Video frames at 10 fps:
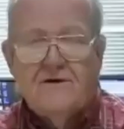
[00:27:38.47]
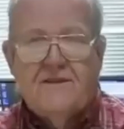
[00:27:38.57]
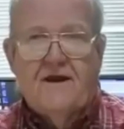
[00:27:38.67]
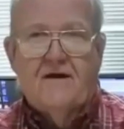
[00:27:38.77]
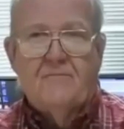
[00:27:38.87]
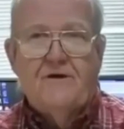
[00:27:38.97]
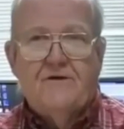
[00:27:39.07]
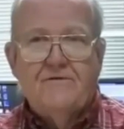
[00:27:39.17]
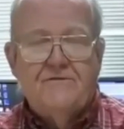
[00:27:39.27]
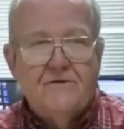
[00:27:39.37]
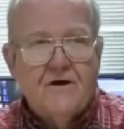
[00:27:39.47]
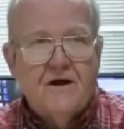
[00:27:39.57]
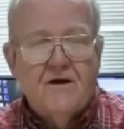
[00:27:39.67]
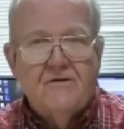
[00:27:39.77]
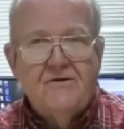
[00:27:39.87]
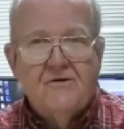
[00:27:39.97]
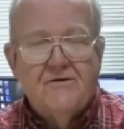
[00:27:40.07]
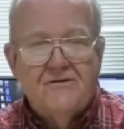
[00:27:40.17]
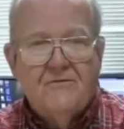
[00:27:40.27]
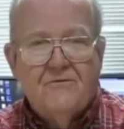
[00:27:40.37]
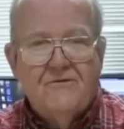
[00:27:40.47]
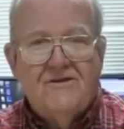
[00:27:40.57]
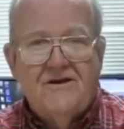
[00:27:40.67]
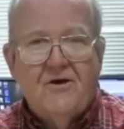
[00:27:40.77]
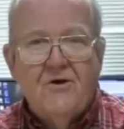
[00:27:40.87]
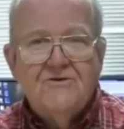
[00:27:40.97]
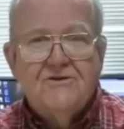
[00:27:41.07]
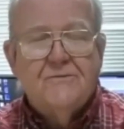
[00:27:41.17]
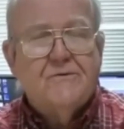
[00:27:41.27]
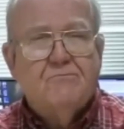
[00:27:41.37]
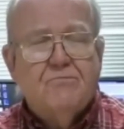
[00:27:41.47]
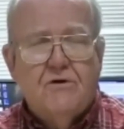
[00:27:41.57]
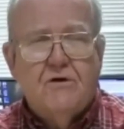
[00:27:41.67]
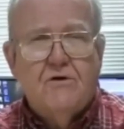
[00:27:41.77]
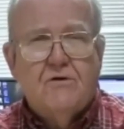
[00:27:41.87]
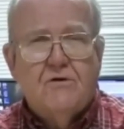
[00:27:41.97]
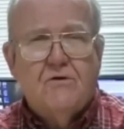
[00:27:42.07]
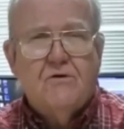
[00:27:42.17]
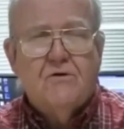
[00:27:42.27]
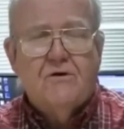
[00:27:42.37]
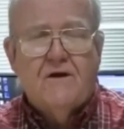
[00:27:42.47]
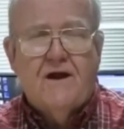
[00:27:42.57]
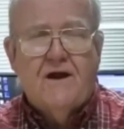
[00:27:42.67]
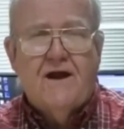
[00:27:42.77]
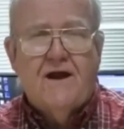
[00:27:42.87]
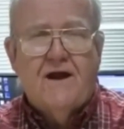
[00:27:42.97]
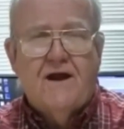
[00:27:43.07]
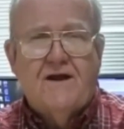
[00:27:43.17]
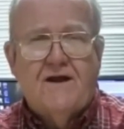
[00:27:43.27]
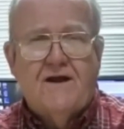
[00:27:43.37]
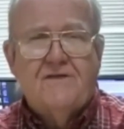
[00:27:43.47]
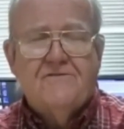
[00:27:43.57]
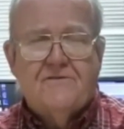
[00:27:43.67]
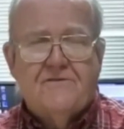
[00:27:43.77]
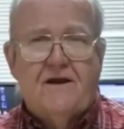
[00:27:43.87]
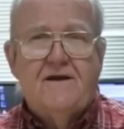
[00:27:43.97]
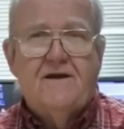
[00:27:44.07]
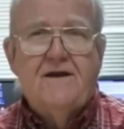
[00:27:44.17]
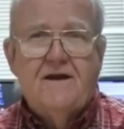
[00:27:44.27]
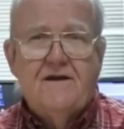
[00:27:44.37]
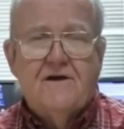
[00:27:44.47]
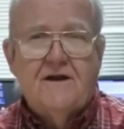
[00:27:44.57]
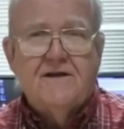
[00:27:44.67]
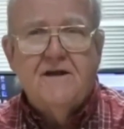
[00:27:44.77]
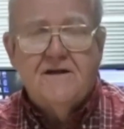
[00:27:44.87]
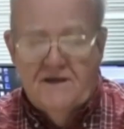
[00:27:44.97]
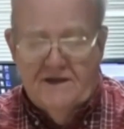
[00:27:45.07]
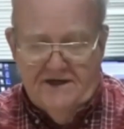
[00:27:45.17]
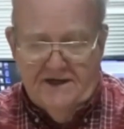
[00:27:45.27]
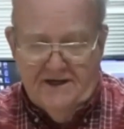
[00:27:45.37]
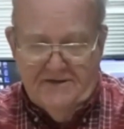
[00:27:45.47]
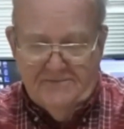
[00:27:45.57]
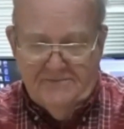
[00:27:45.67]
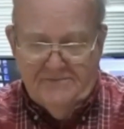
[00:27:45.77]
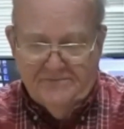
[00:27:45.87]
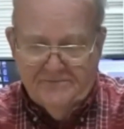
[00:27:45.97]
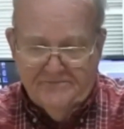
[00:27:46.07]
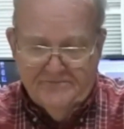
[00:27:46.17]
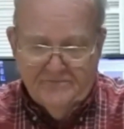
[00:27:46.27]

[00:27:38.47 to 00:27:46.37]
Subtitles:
start there, because the urge to procrastinate is going to kick in again.